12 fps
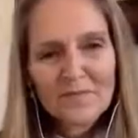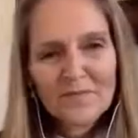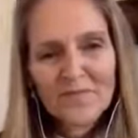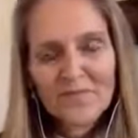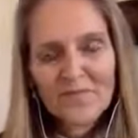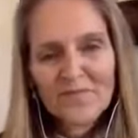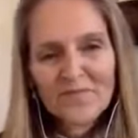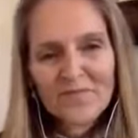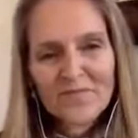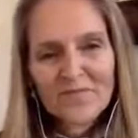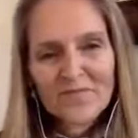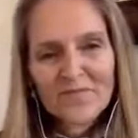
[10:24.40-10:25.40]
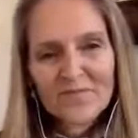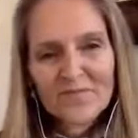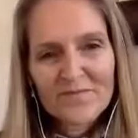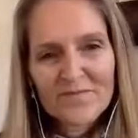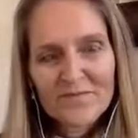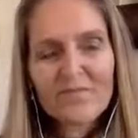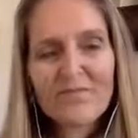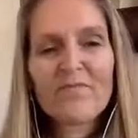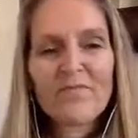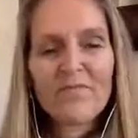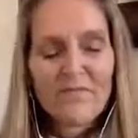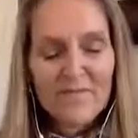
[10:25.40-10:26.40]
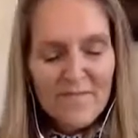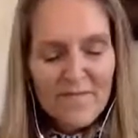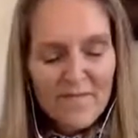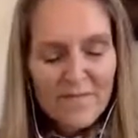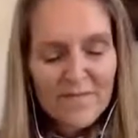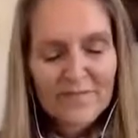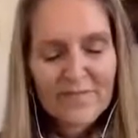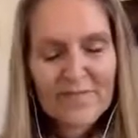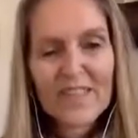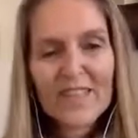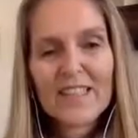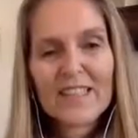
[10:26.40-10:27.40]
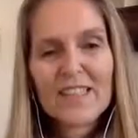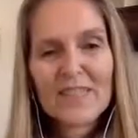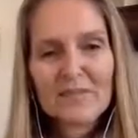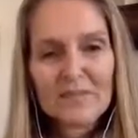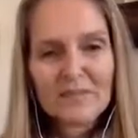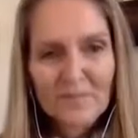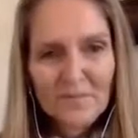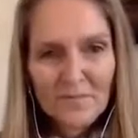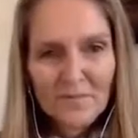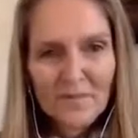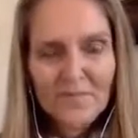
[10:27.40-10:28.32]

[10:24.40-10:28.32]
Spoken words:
(not speaking)